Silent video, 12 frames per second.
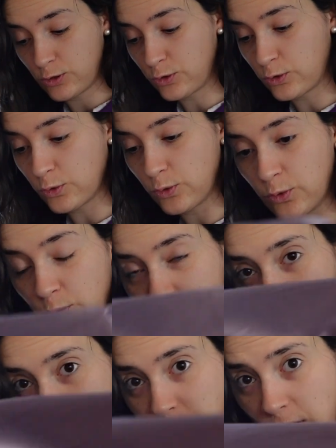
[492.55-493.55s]
to
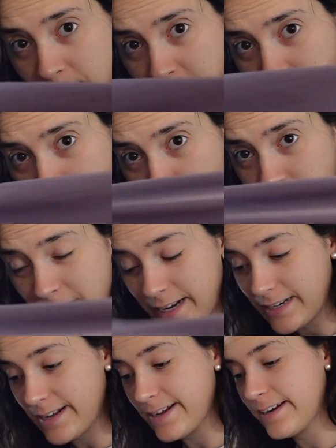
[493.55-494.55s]
the top, to the
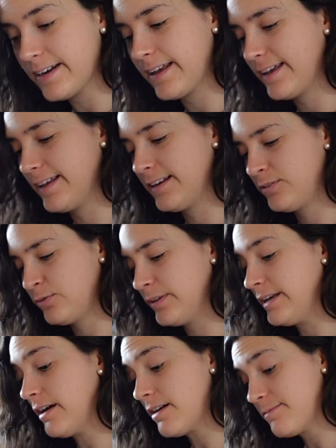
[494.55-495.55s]
neckline, and to
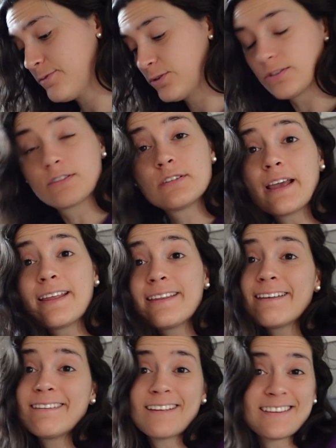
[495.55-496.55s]
the armholes, and
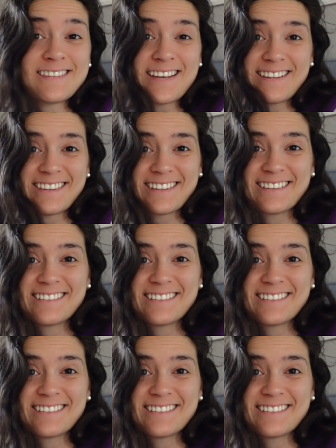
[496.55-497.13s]
then that's it.